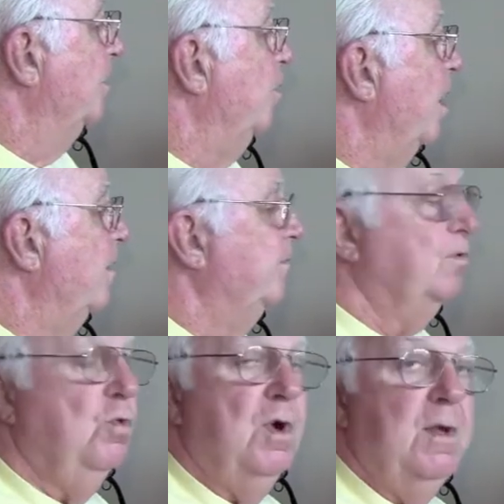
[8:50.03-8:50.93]

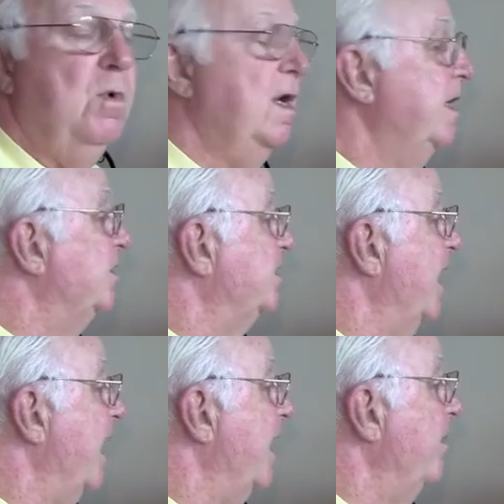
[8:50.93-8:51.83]
12 21-inch
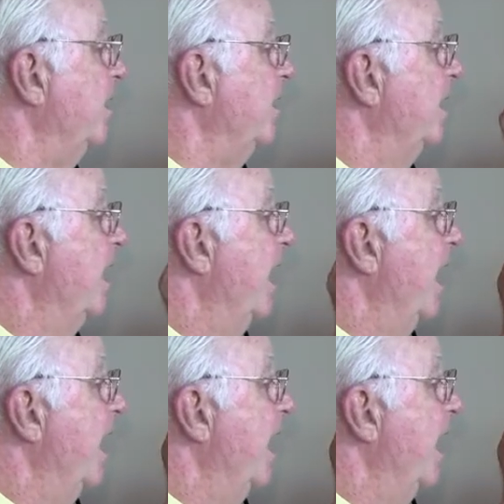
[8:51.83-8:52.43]
diameter